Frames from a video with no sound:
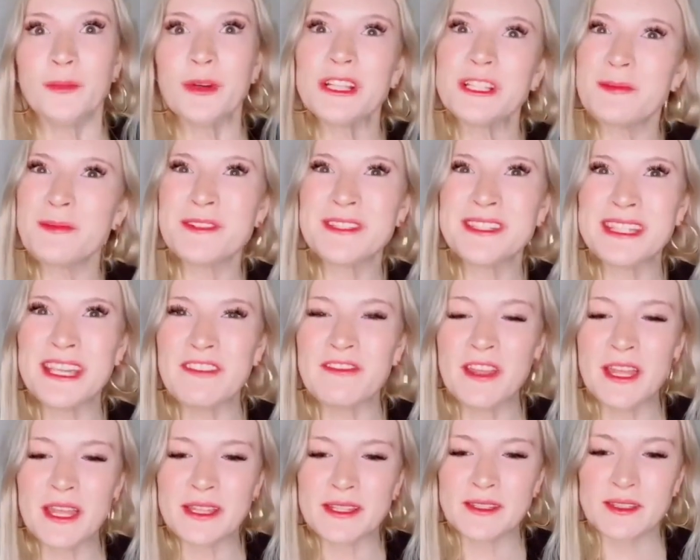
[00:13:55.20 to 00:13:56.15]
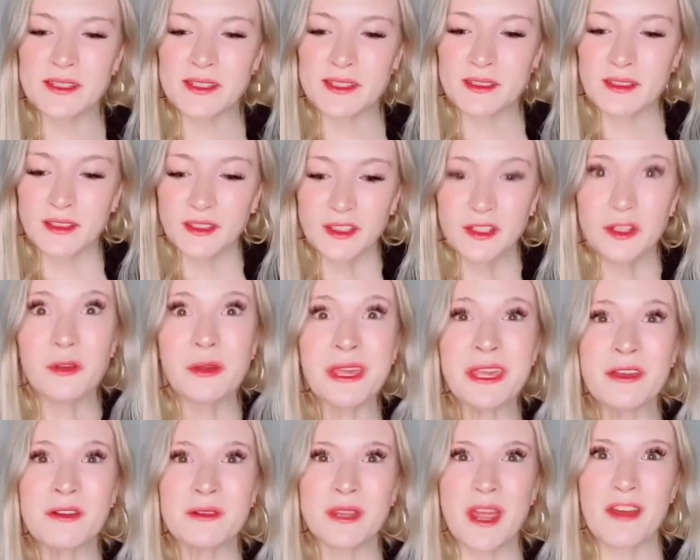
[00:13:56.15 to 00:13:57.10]
Principal Stevens, you
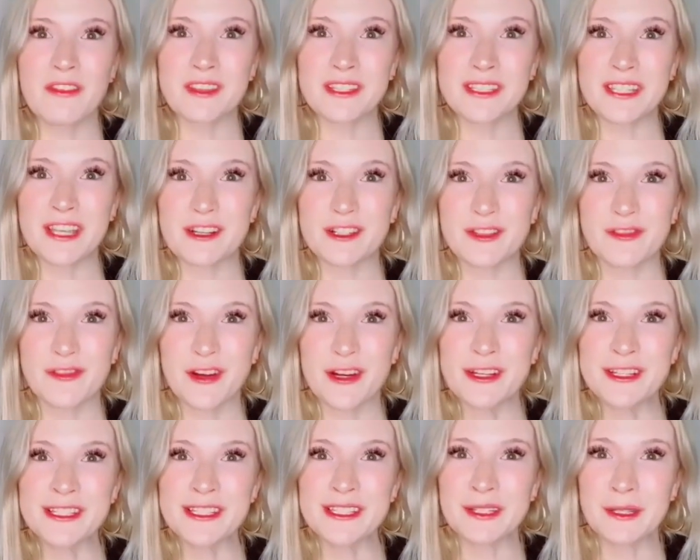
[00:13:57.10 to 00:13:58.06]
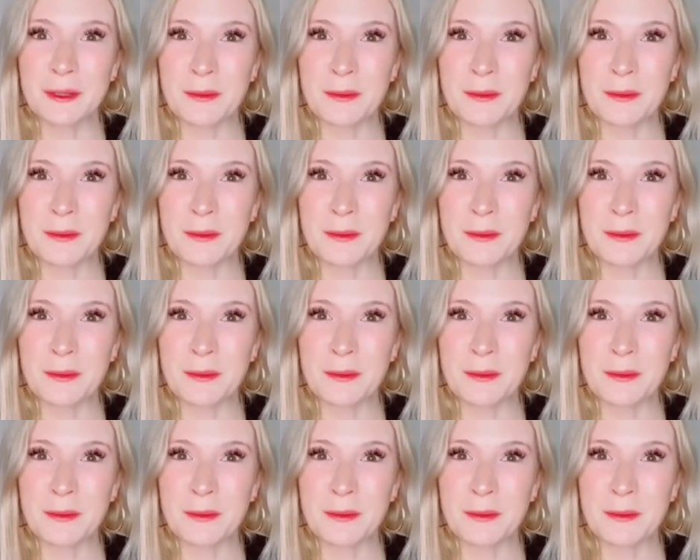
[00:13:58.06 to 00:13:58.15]
can go down the stairs first.